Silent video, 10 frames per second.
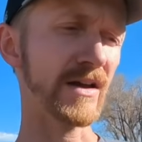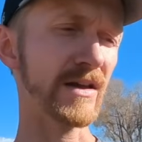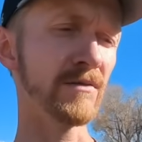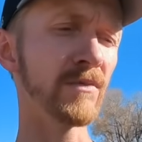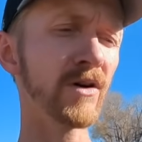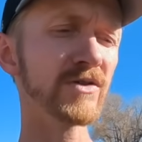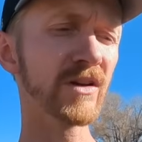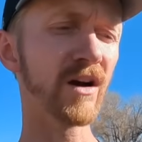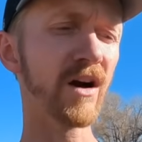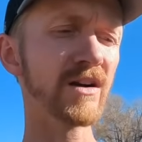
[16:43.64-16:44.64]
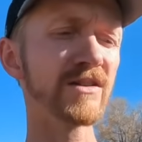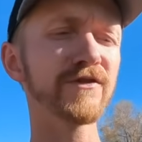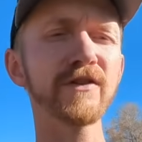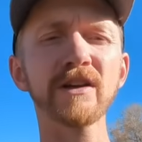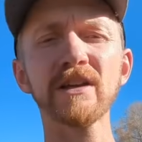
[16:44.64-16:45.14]
In most cars, I
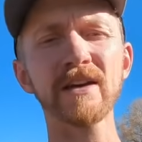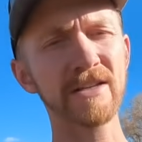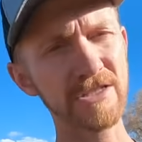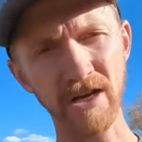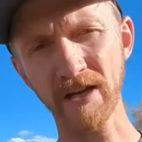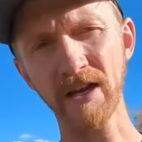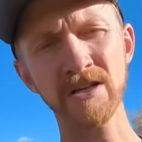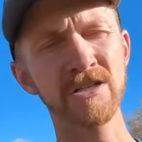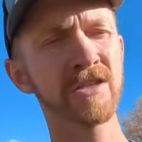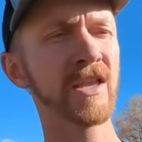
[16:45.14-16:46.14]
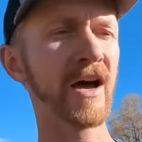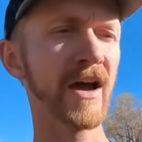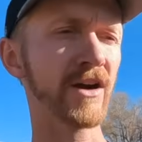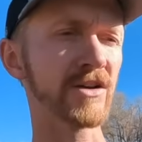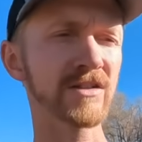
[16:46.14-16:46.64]
feel like you get a check engine
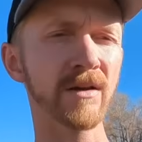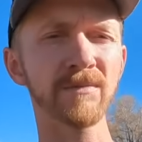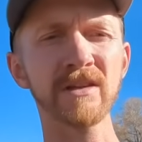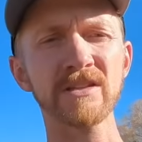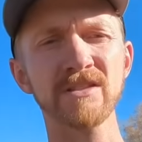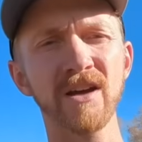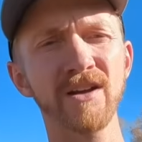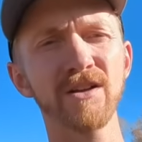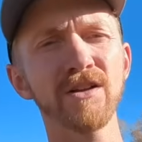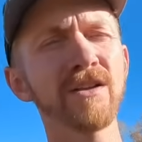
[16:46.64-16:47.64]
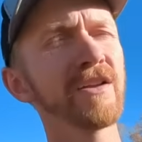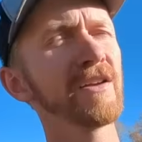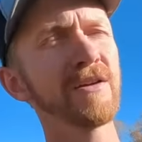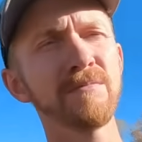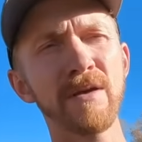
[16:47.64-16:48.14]
light or something subtle.
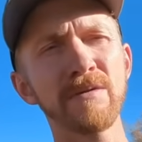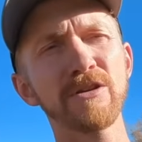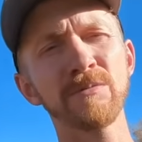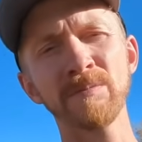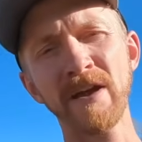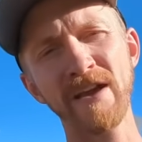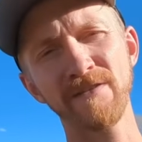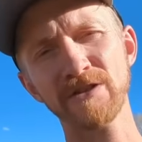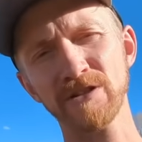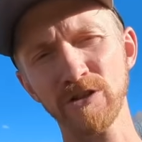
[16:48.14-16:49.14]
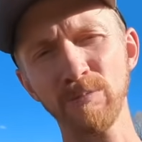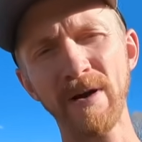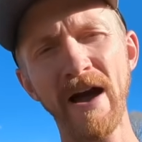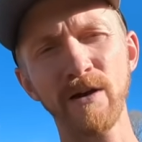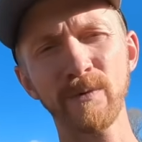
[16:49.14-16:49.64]
Maybe human behavior is a little
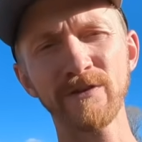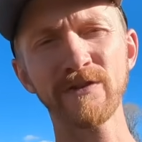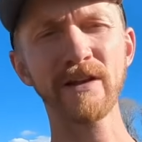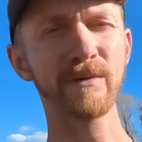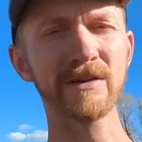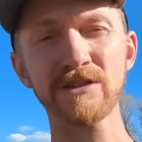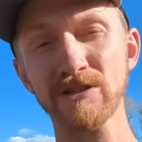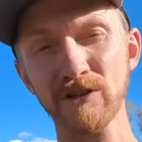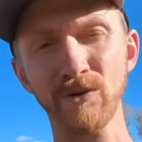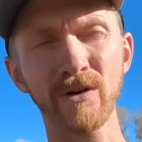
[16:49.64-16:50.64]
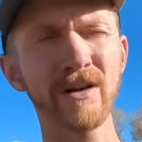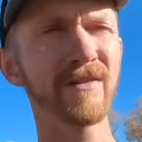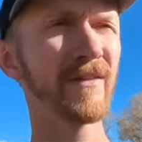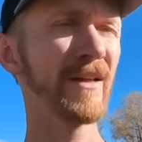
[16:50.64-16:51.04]
bad and we feel like we can just ignore it.